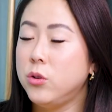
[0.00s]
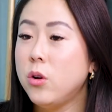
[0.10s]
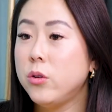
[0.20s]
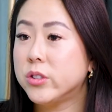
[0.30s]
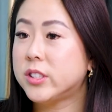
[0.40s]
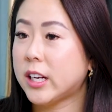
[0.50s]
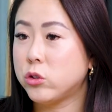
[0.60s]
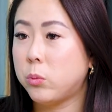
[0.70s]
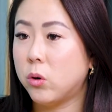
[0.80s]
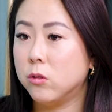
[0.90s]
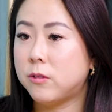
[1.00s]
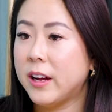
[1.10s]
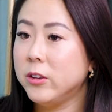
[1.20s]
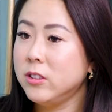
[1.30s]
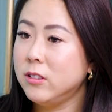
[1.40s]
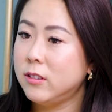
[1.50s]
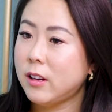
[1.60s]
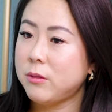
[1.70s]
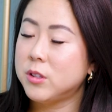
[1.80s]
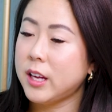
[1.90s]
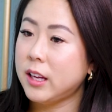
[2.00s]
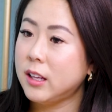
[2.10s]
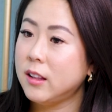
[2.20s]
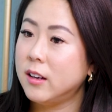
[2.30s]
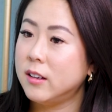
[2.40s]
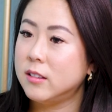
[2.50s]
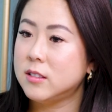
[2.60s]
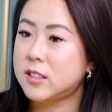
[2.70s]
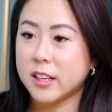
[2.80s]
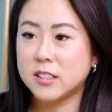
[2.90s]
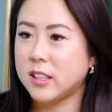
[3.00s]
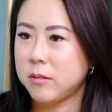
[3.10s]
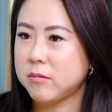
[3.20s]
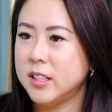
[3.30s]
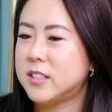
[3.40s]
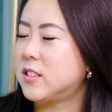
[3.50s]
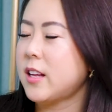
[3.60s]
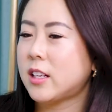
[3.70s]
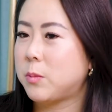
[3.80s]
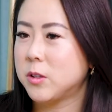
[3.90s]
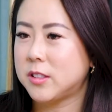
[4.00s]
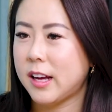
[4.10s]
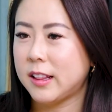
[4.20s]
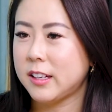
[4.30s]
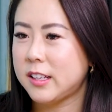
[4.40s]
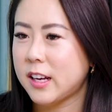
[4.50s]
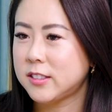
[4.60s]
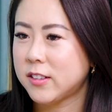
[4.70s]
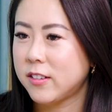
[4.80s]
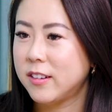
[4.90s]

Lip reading: you know your sexual profile? Have you taken the sex, like, it's a sex personality test?